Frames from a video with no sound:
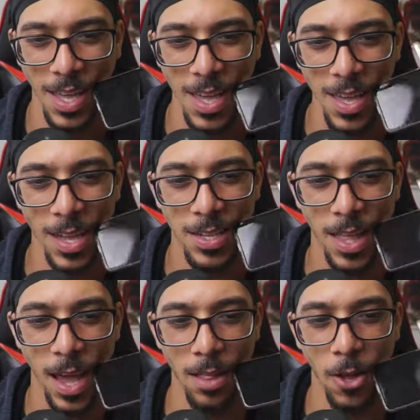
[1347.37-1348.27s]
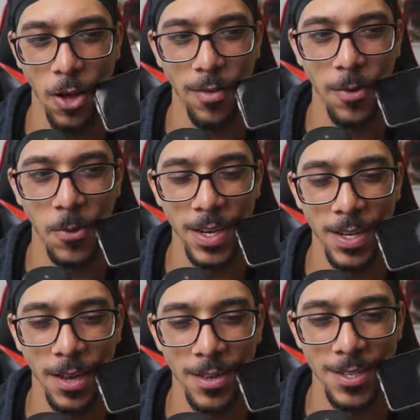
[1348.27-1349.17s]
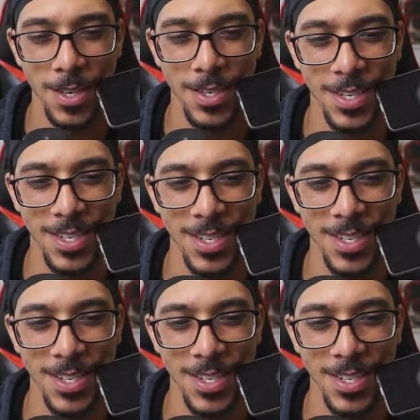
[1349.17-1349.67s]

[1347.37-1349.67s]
It's that low of a window? Jesus.